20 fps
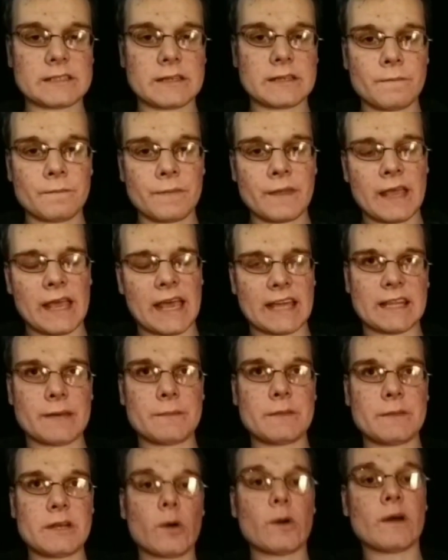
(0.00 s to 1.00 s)
And let me know if
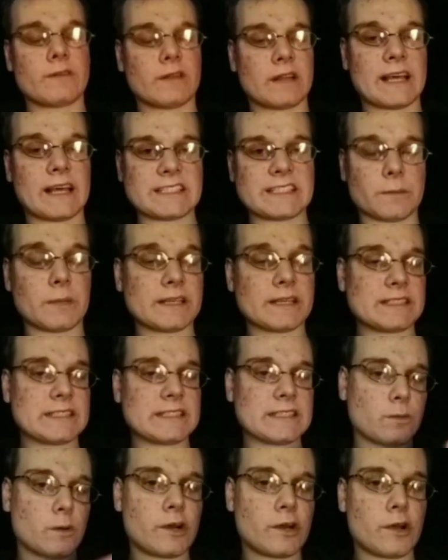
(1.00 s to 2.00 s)
Alexa Bliss is one of
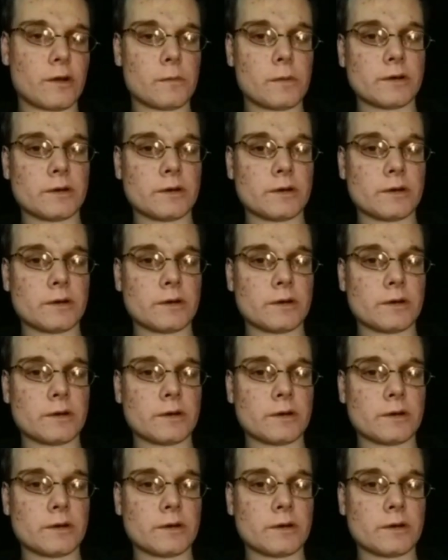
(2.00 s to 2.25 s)
your most favorite